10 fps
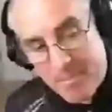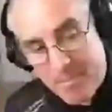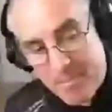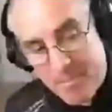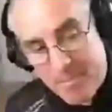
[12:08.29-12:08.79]

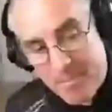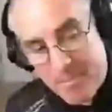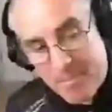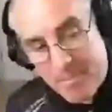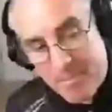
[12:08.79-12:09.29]
to a
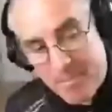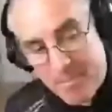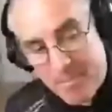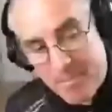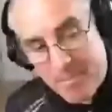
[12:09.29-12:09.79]

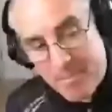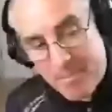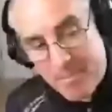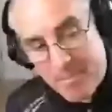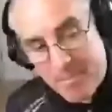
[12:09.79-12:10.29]
magical
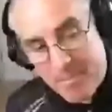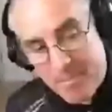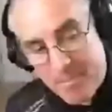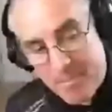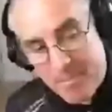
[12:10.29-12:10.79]
device, or might
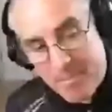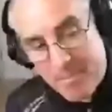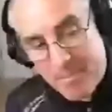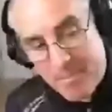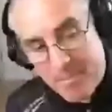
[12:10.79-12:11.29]
actually
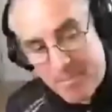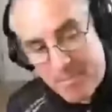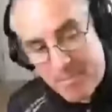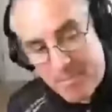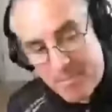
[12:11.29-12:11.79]
bestow
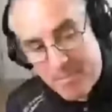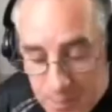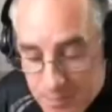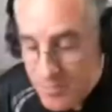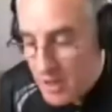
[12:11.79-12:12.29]
upon you
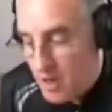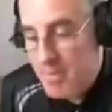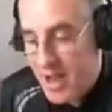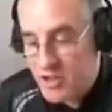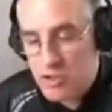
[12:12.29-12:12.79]

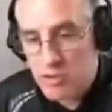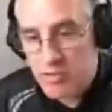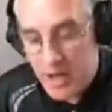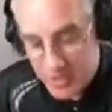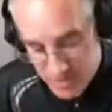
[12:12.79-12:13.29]
a magical
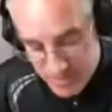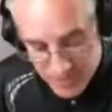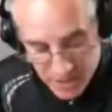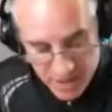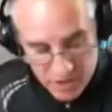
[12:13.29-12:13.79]
device.
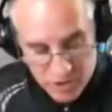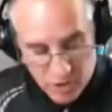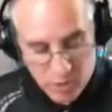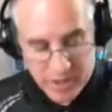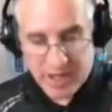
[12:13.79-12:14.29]

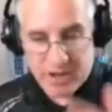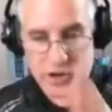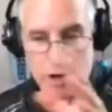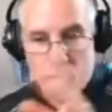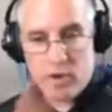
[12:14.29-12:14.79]
So again,
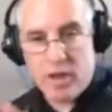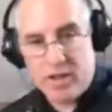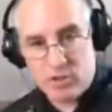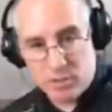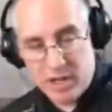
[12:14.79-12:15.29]

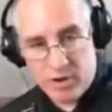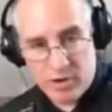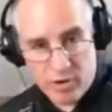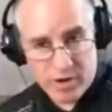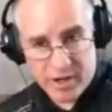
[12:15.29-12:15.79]
as a player,
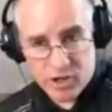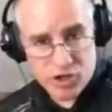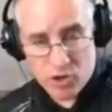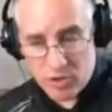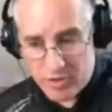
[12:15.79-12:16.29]
you're in
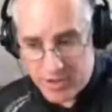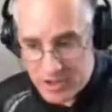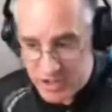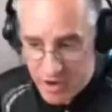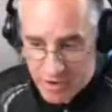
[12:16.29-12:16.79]
control of these
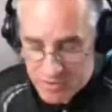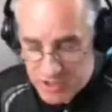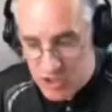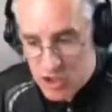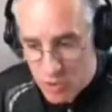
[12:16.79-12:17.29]
narratives,
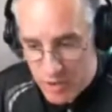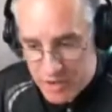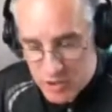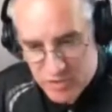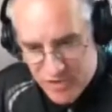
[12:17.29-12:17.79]
these stories.
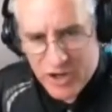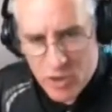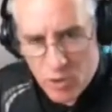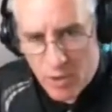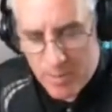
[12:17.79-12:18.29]
So it's very
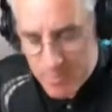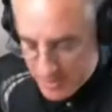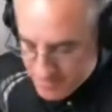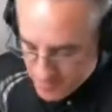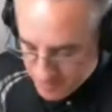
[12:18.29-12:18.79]
cool, right?
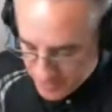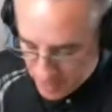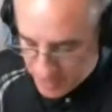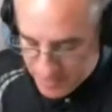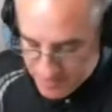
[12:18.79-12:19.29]

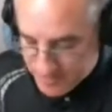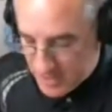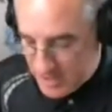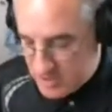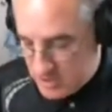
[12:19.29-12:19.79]
Okay,
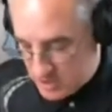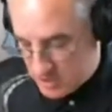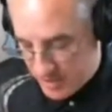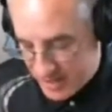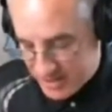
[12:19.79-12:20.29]
so
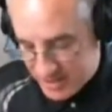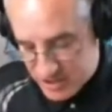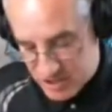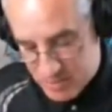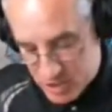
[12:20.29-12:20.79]
that kind of
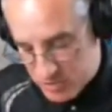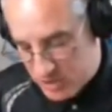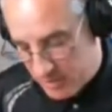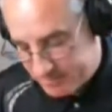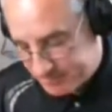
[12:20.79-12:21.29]
sums those
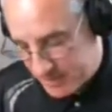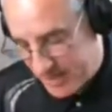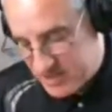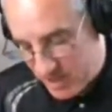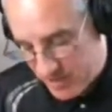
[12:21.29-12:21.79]
up.
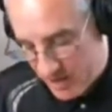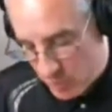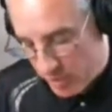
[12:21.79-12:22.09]
That's how